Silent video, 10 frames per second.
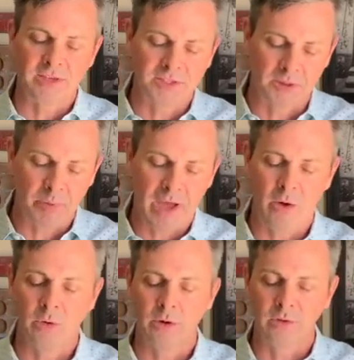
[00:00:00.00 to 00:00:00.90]
us the
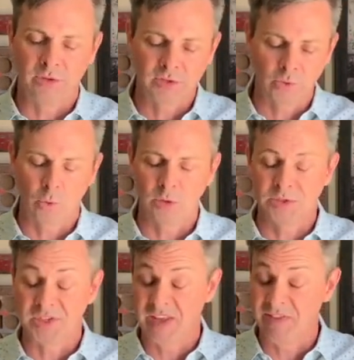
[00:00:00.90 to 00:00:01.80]
power and the
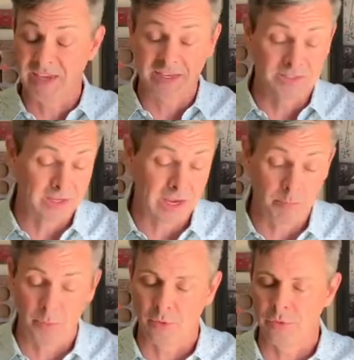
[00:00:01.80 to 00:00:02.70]
source and the
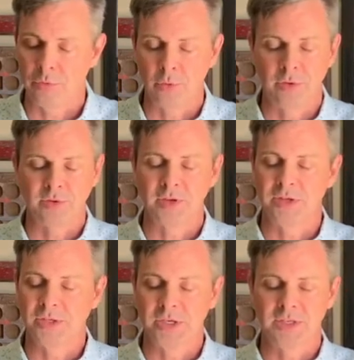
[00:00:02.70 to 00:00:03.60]
example through your
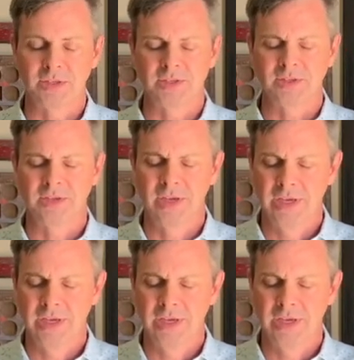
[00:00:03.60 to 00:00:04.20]
Son Jesus.